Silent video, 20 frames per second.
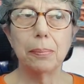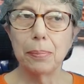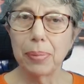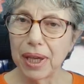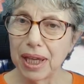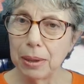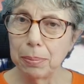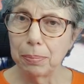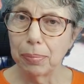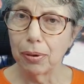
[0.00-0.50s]

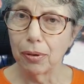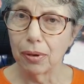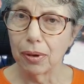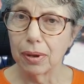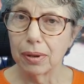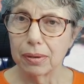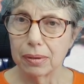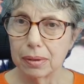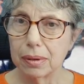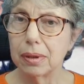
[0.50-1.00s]

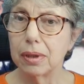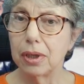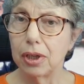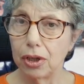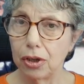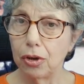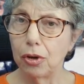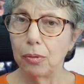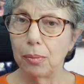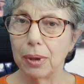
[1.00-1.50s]
people,
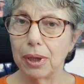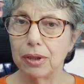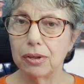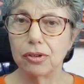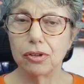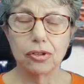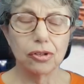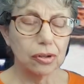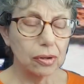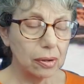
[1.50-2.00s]

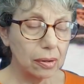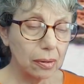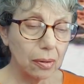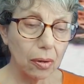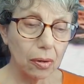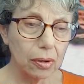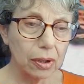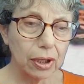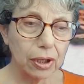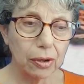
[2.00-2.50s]
humans,
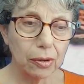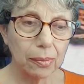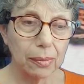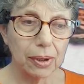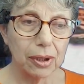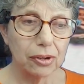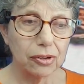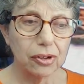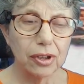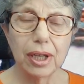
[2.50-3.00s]
all
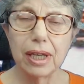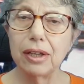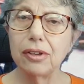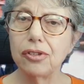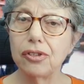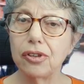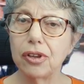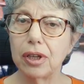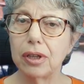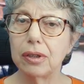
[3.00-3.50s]
humans,
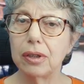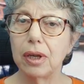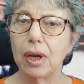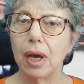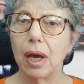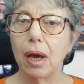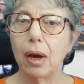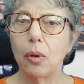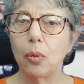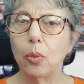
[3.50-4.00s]
is that
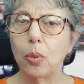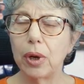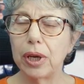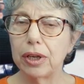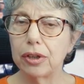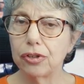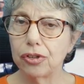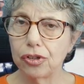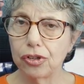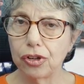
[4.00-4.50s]

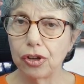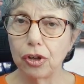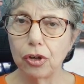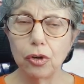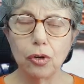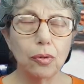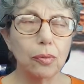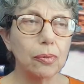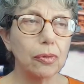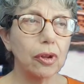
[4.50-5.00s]
we
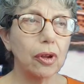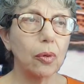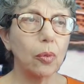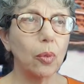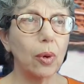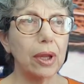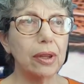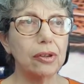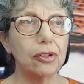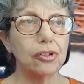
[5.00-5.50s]
assume that
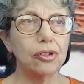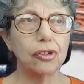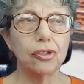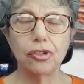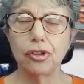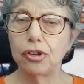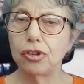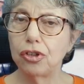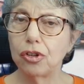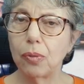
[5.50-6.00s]
when there's a
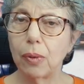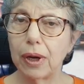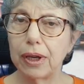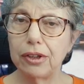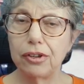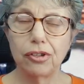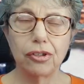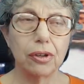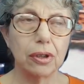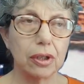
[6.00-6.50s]

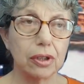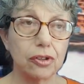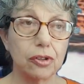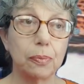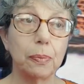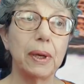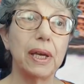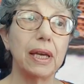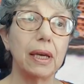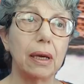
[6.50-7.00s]
situation that's
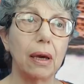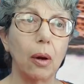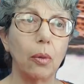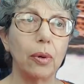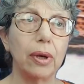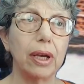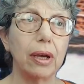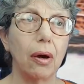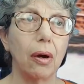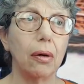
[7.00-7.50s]
been
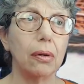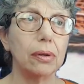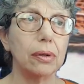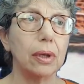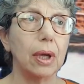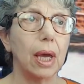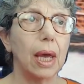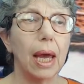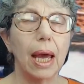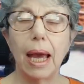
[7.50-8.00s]
going on
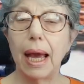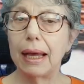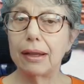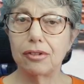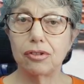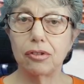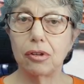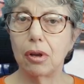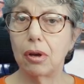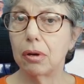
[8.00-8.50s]

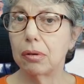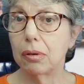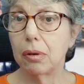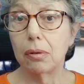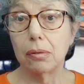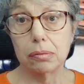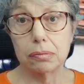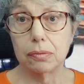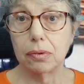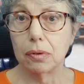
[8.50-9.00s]
as long
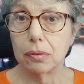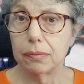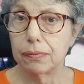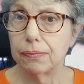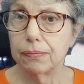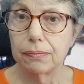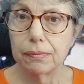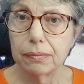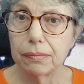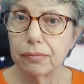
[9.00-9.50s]
or
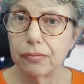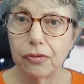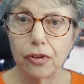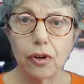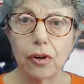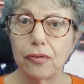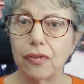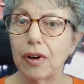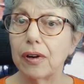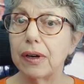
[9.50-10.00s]

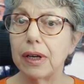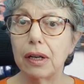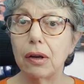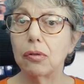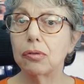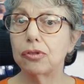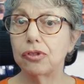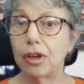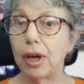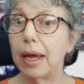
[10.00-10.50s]
for a very
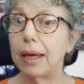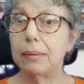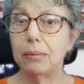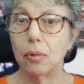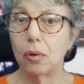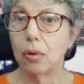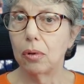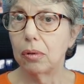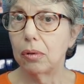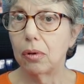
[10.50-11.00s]
long time
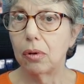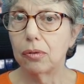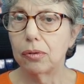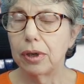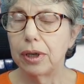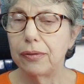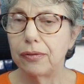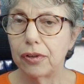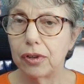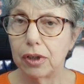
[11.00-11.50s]
or
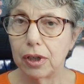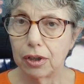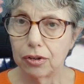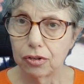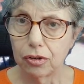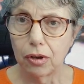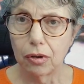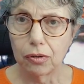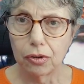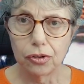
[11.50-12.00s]
even as
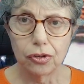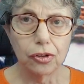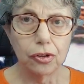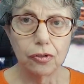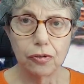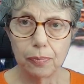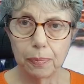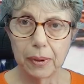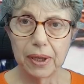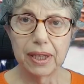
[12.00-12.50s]
long as
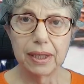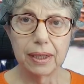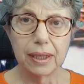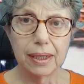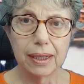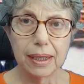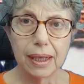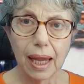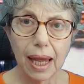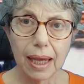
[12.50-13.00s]
you've been
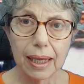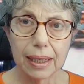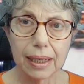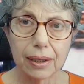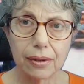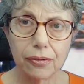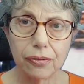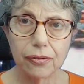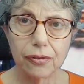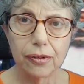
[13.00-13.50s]

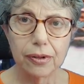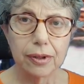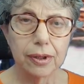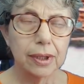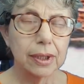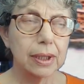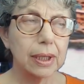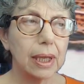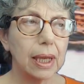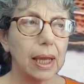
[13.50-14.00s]
alive,
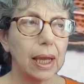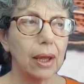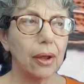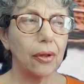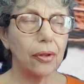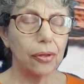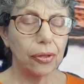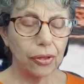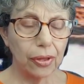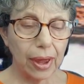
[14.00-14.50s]

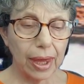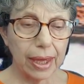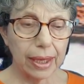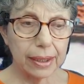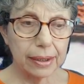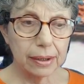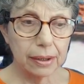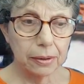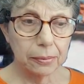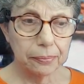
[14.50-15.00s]

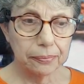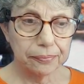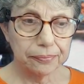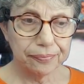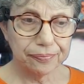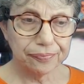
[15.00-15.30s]
then